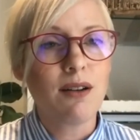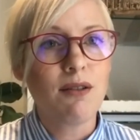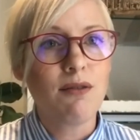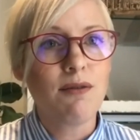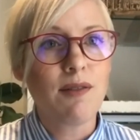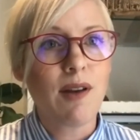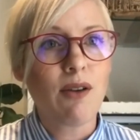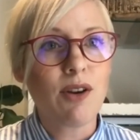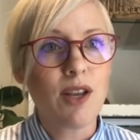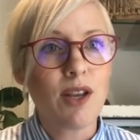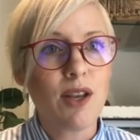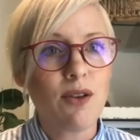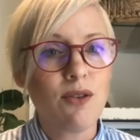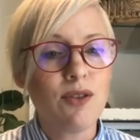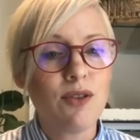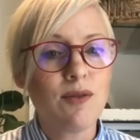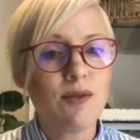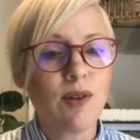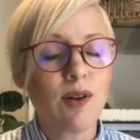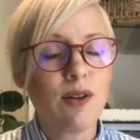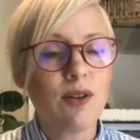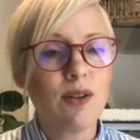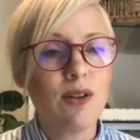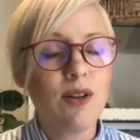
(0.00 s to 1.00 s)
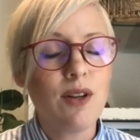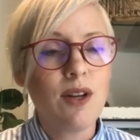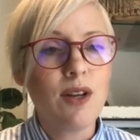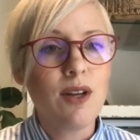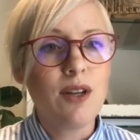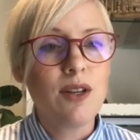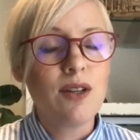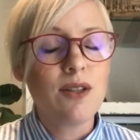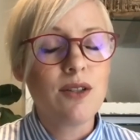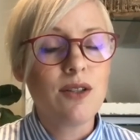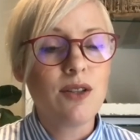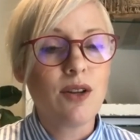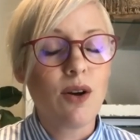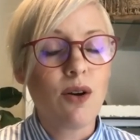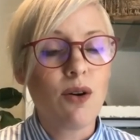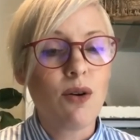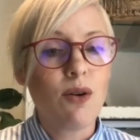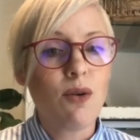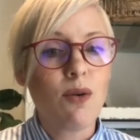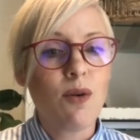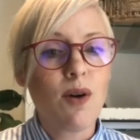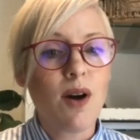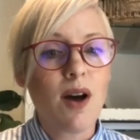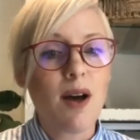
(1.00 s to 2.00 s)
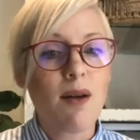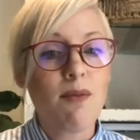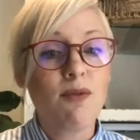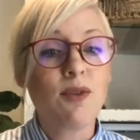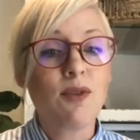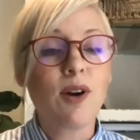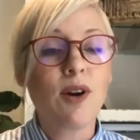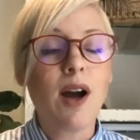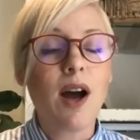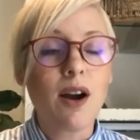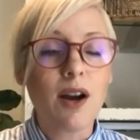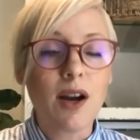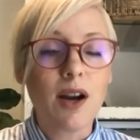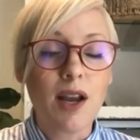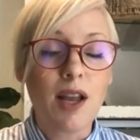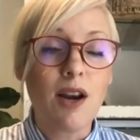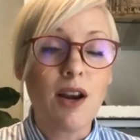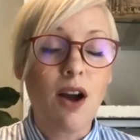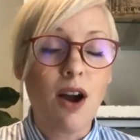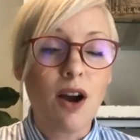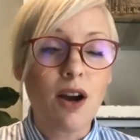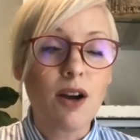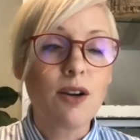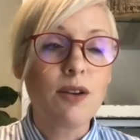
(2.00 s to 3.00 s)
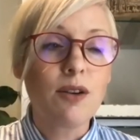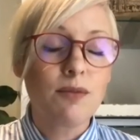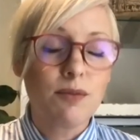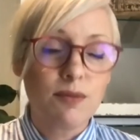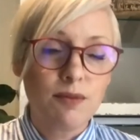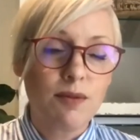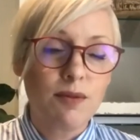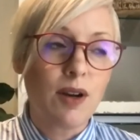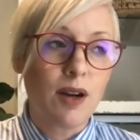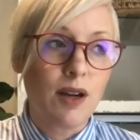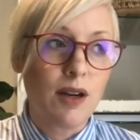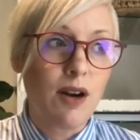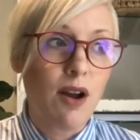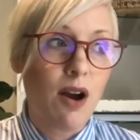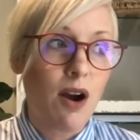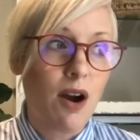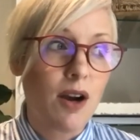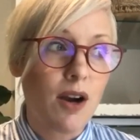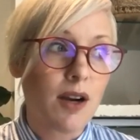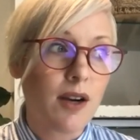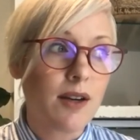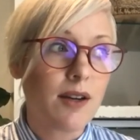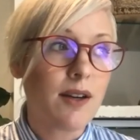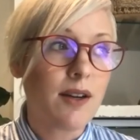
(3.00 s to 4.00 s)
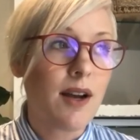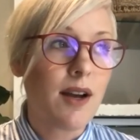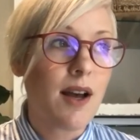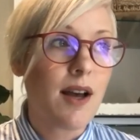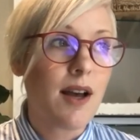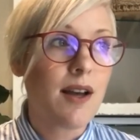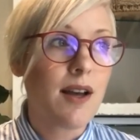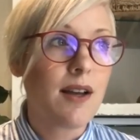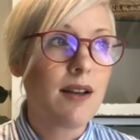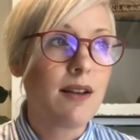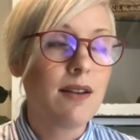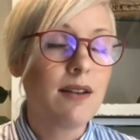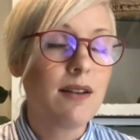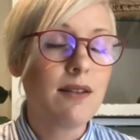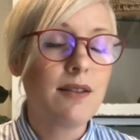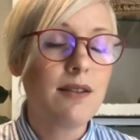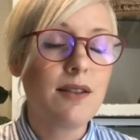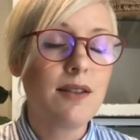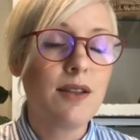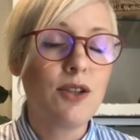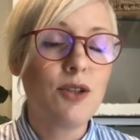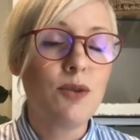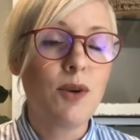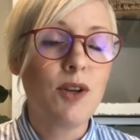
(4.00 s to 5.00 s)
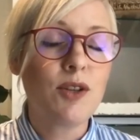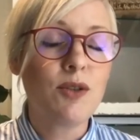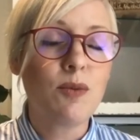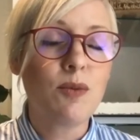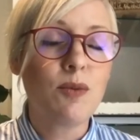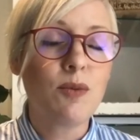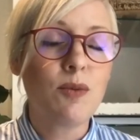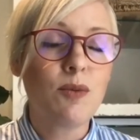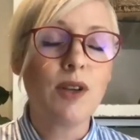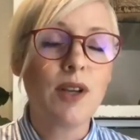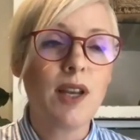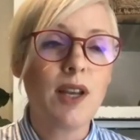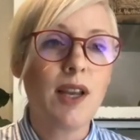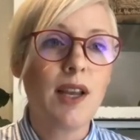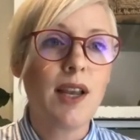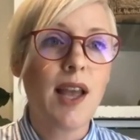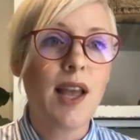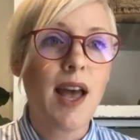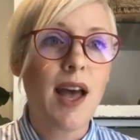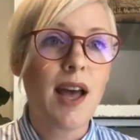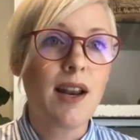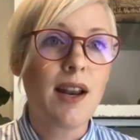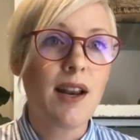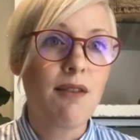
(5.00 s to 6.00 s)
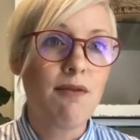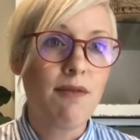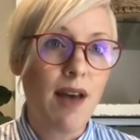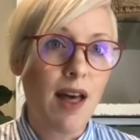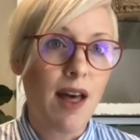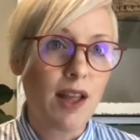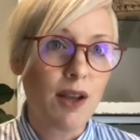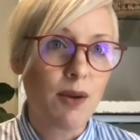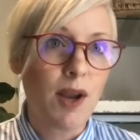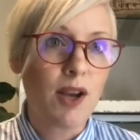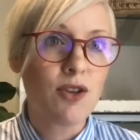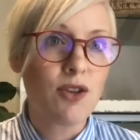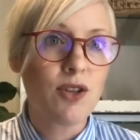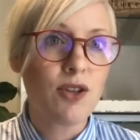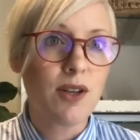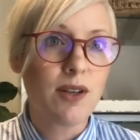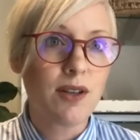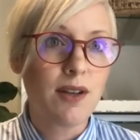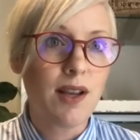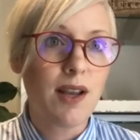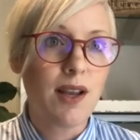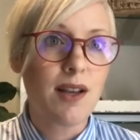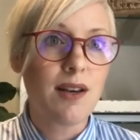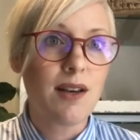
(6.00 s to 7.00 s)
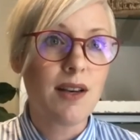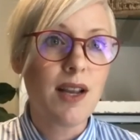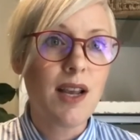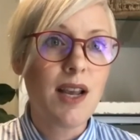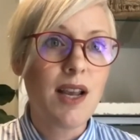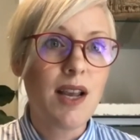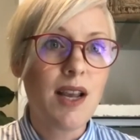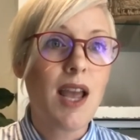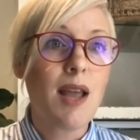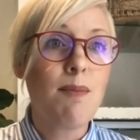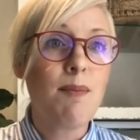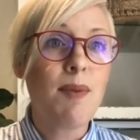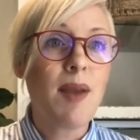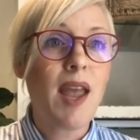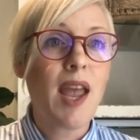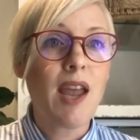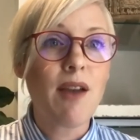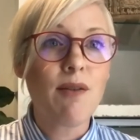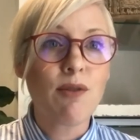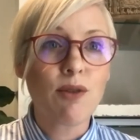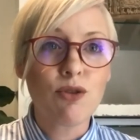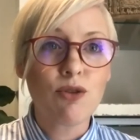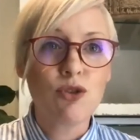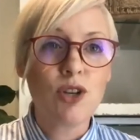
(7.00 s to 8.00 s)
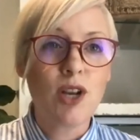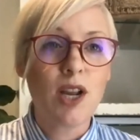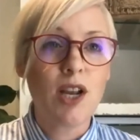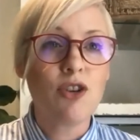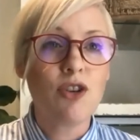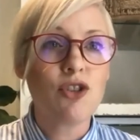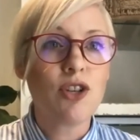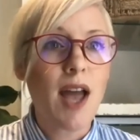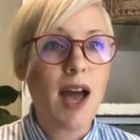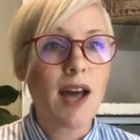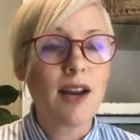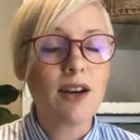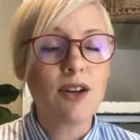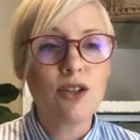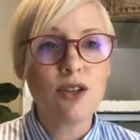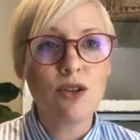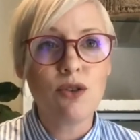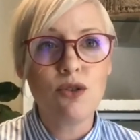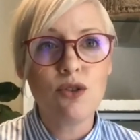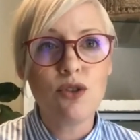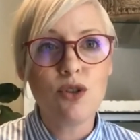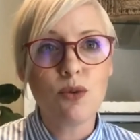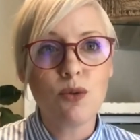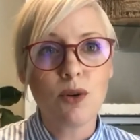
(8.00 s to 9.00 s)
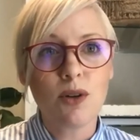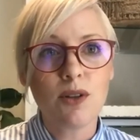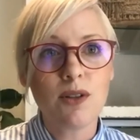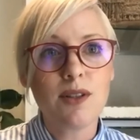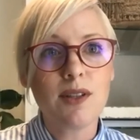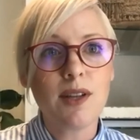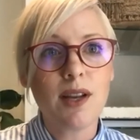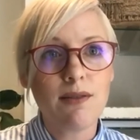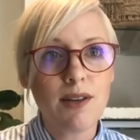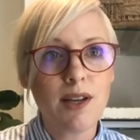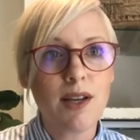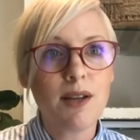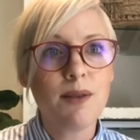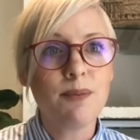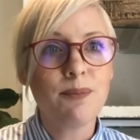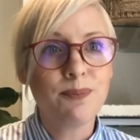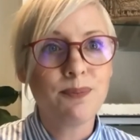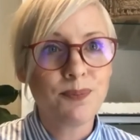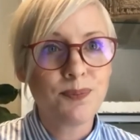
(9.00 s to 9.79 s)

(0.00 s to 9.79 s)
found it useful. So in our situation, we were looking at evaluation and behavior change and attitudes towards safety.